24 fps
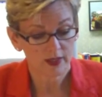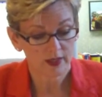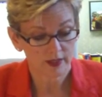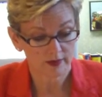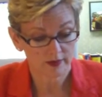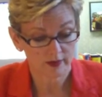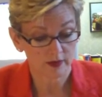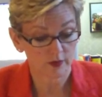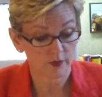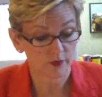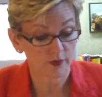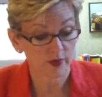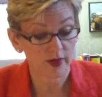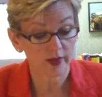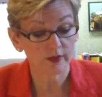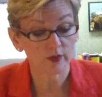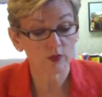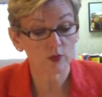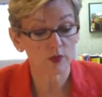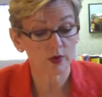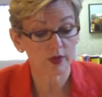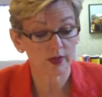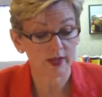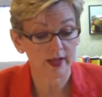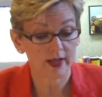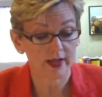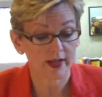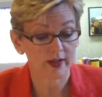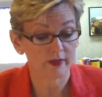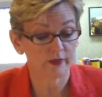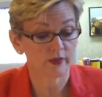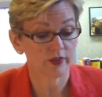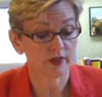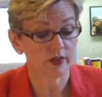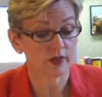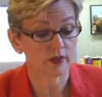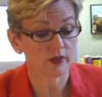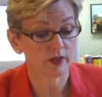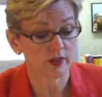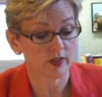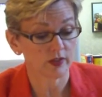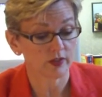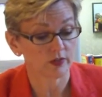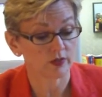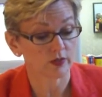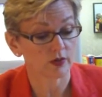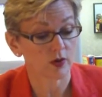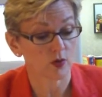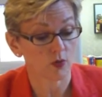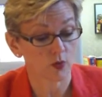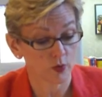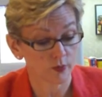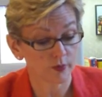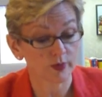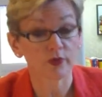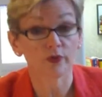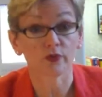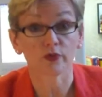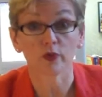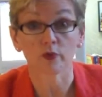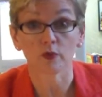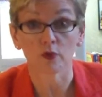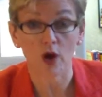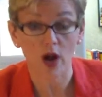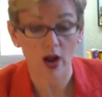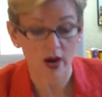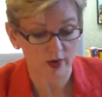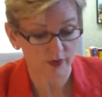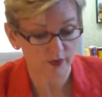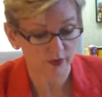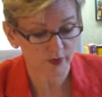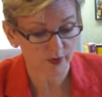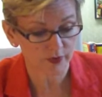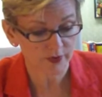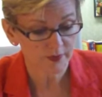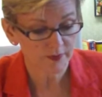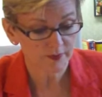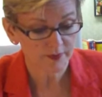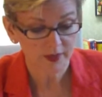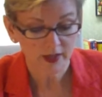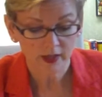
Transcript: And then the final one I have here is a woman from Rockford,